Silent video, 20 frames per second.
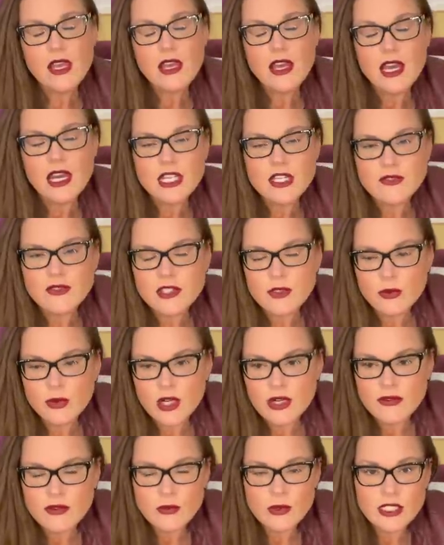As for the
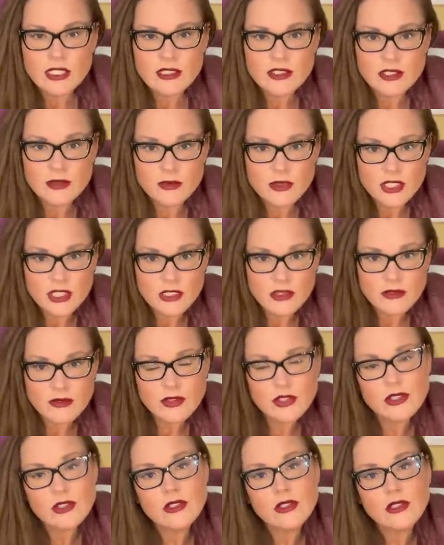private readings
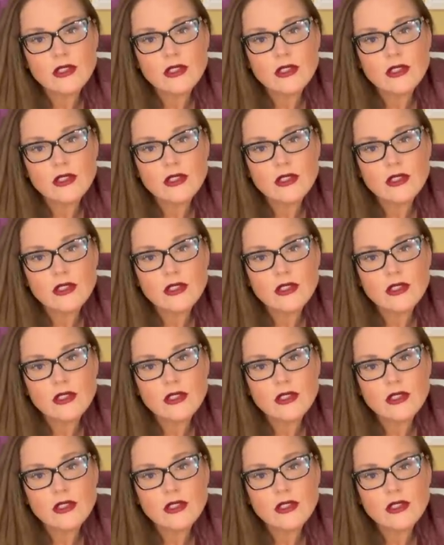themselves,